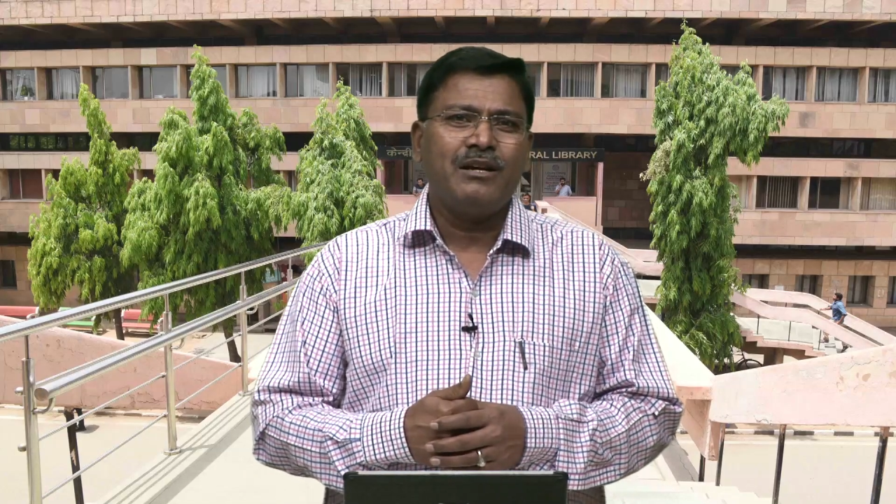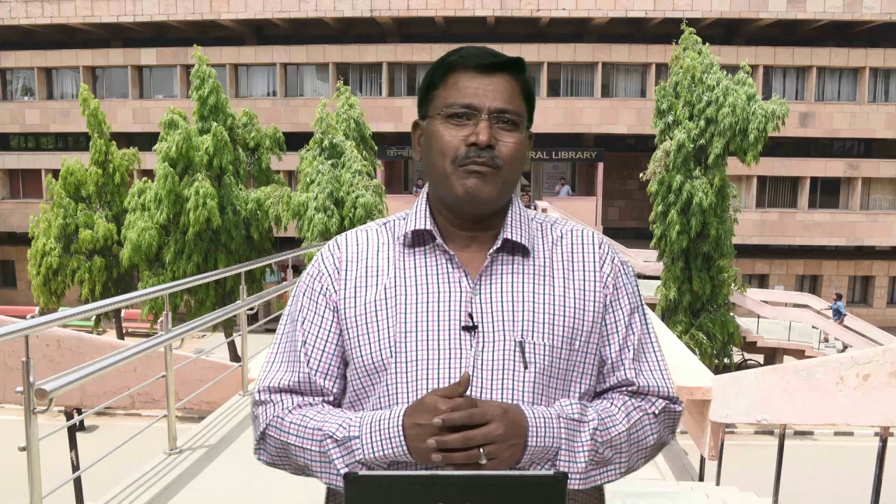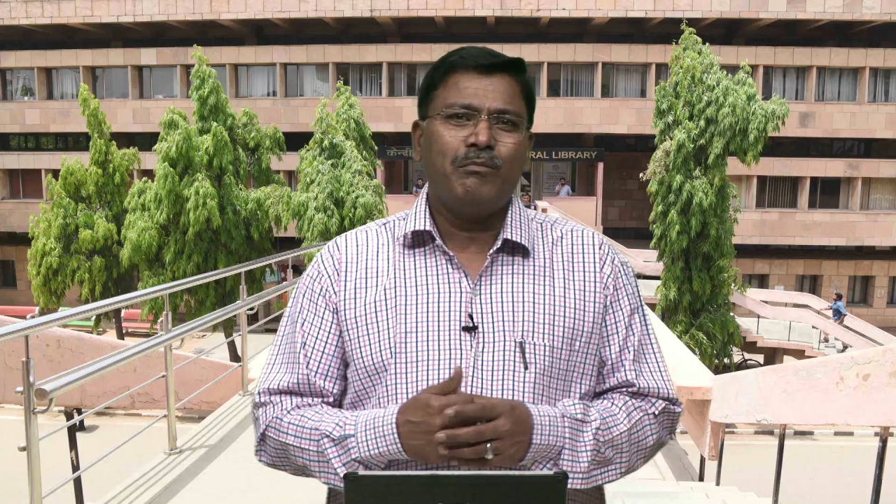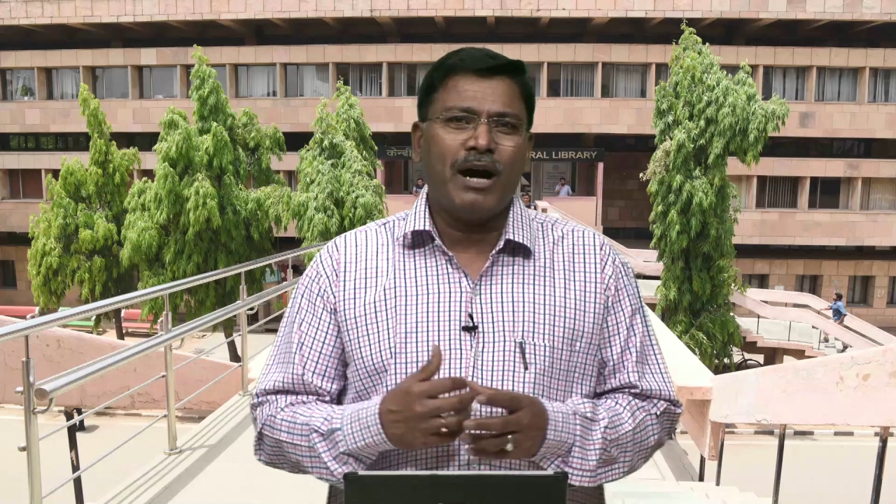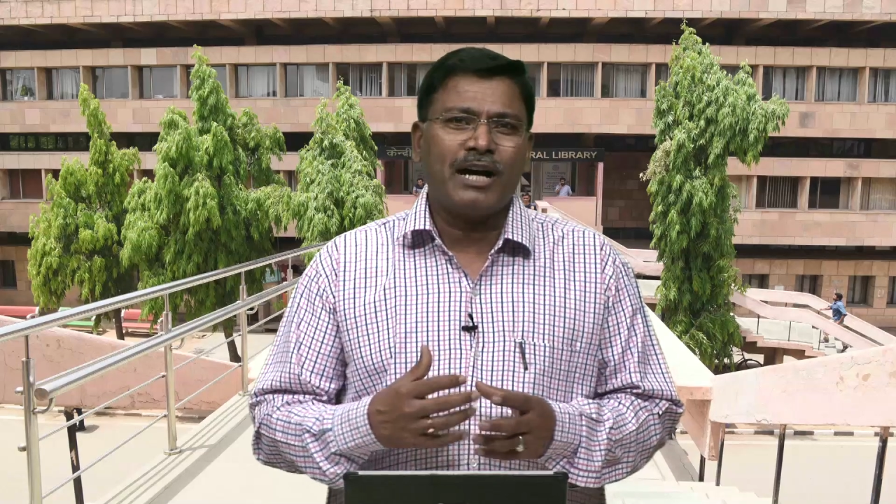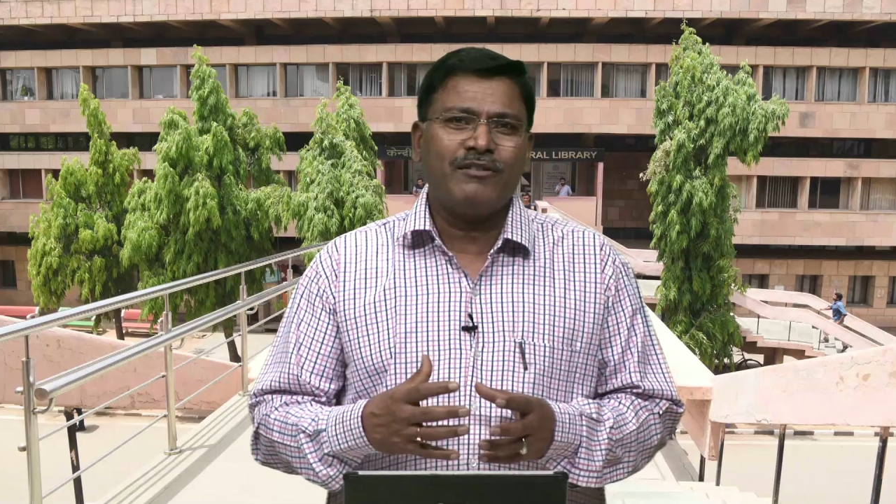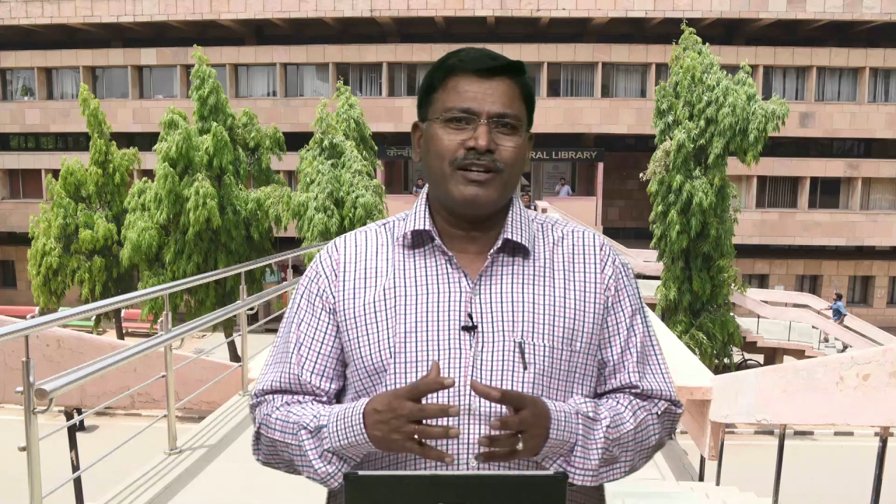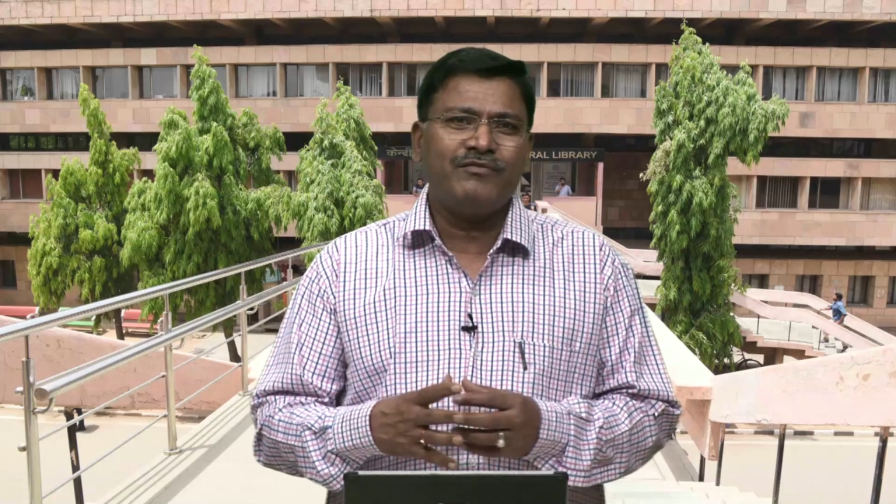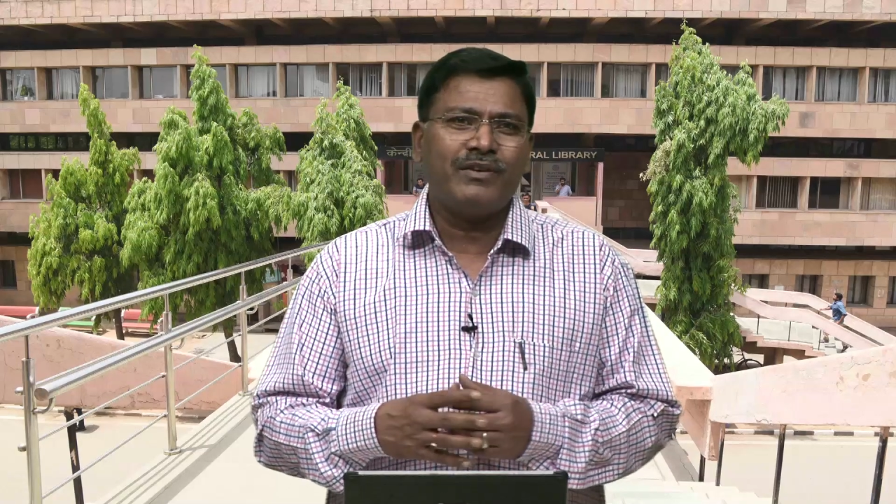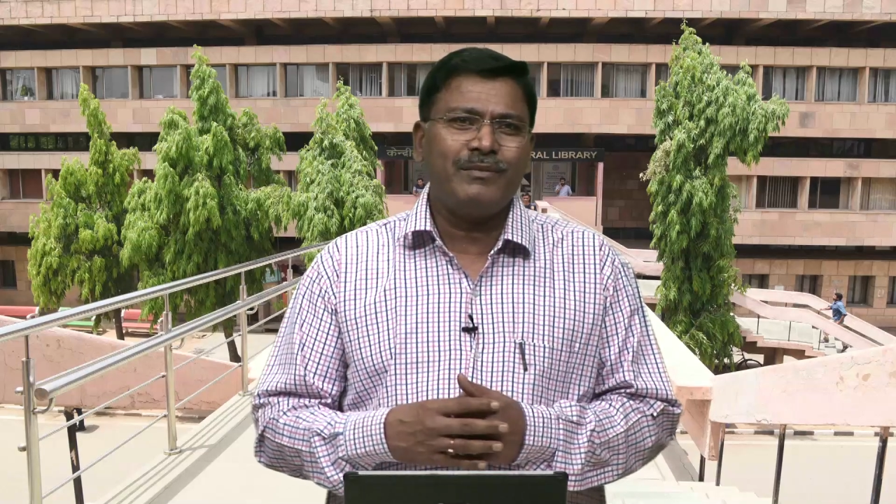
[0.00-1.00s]
borrower
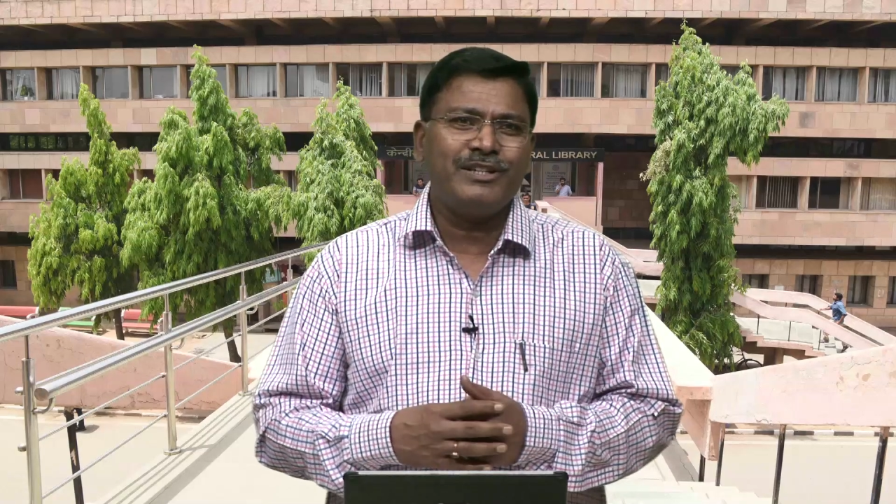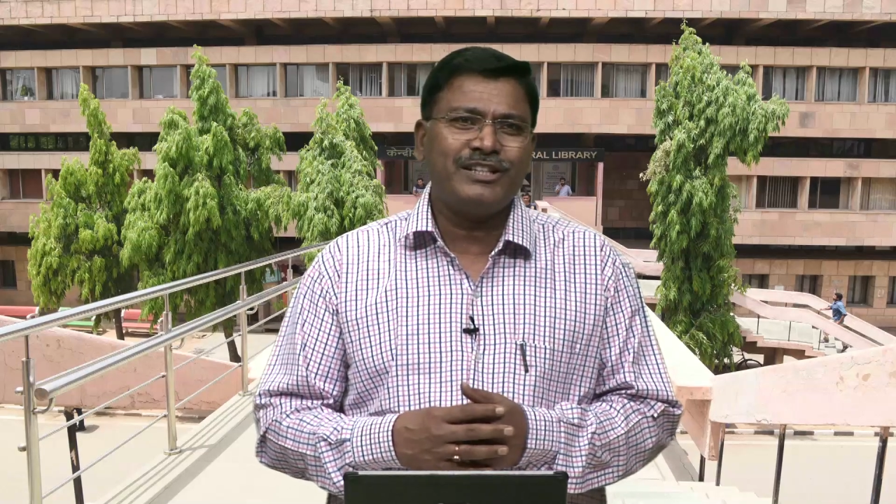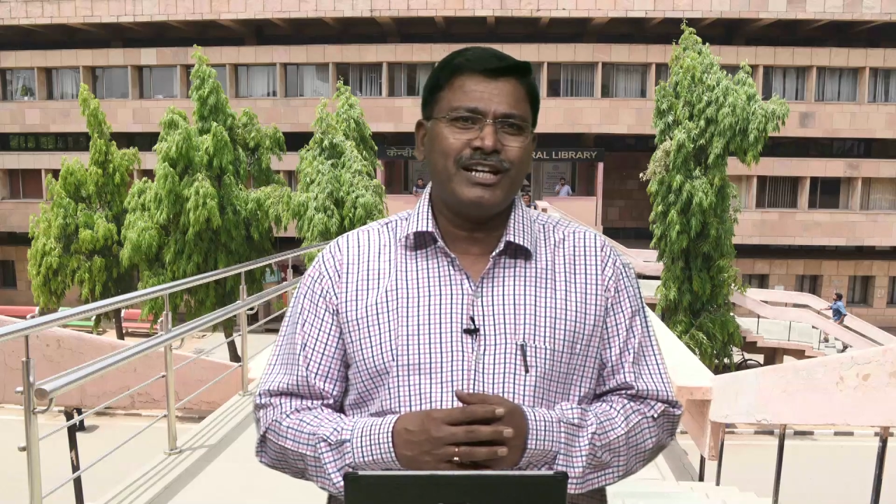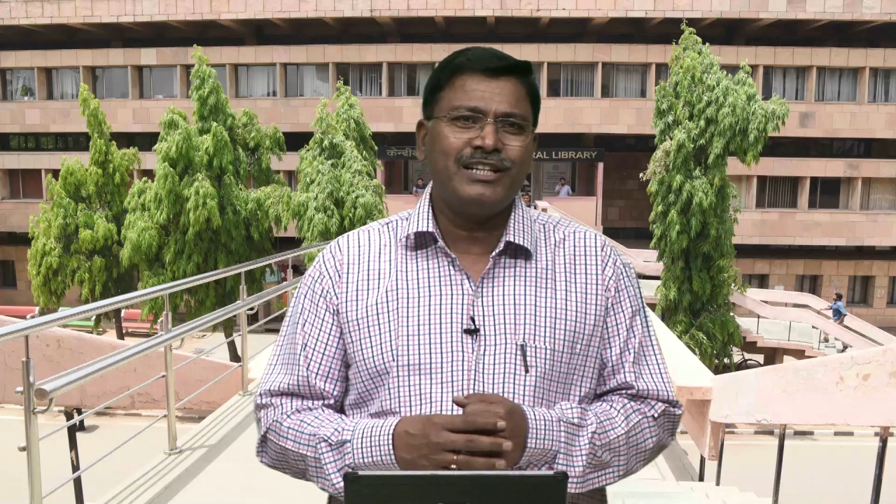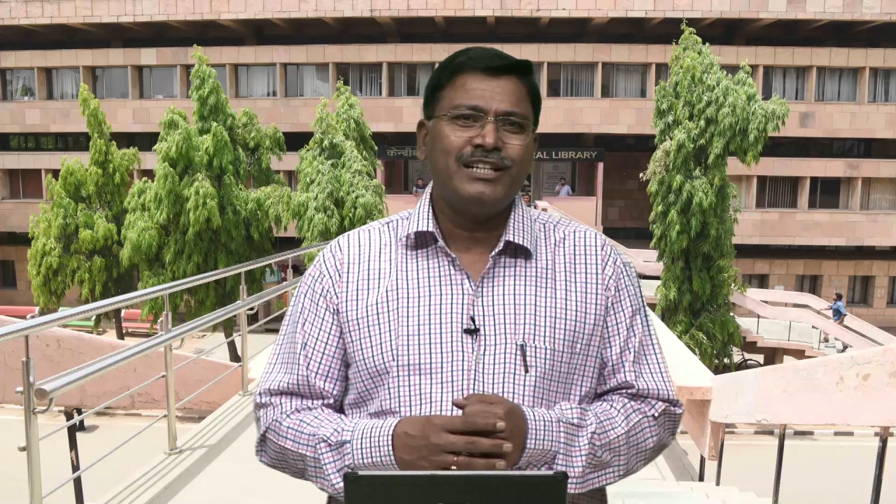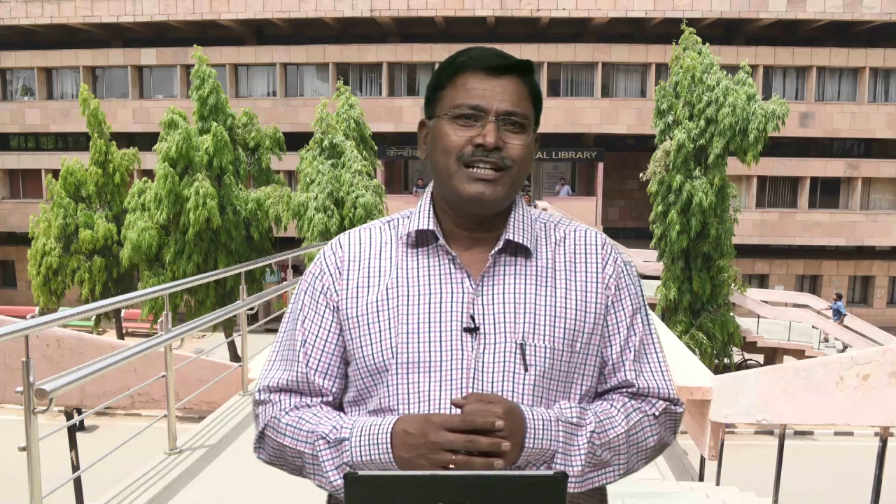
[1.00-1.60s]
information,